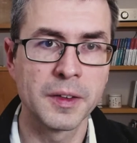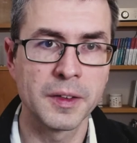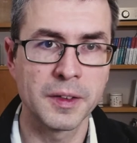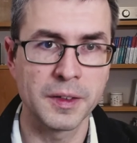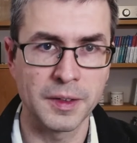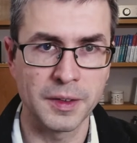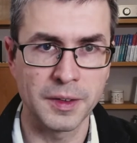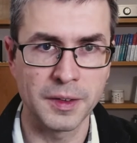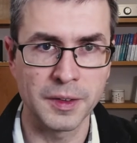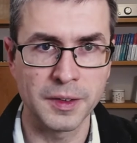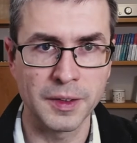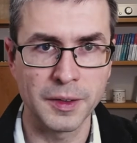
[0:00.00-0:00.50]

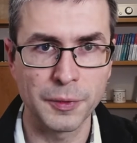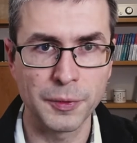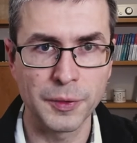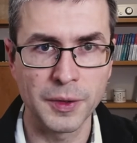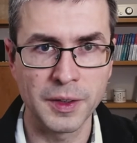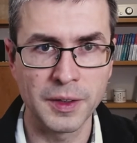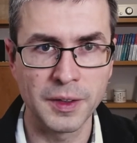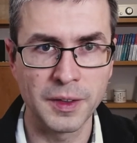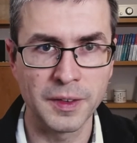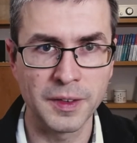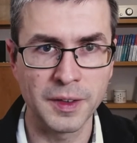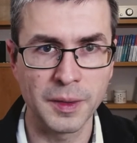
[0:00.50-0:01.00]
there are
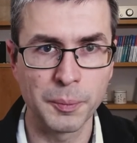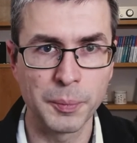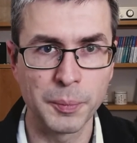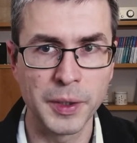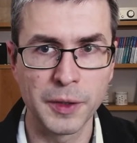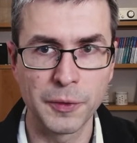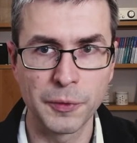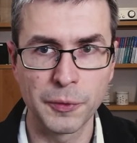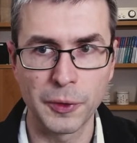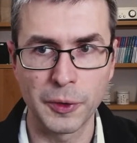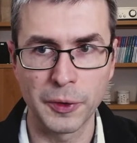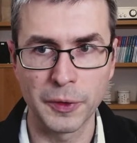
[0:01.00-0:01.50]
definitely some
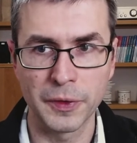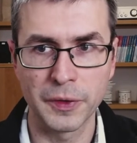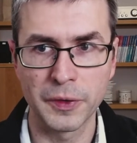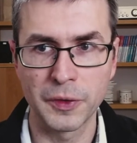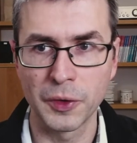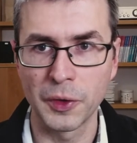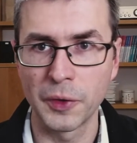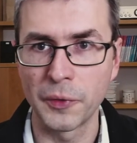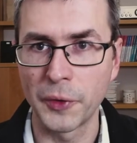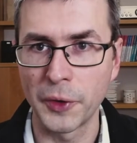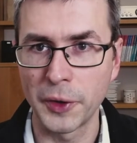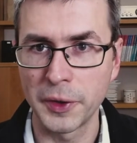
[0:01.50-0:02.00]
pitfalls
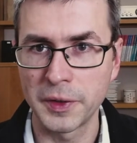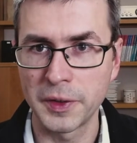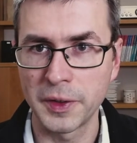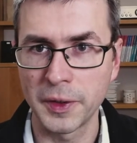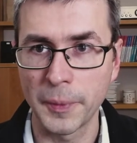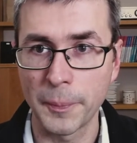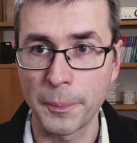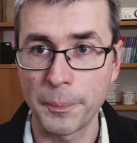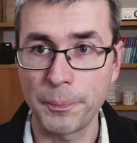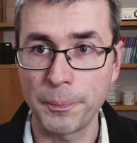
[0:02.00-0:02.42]
to avoid here.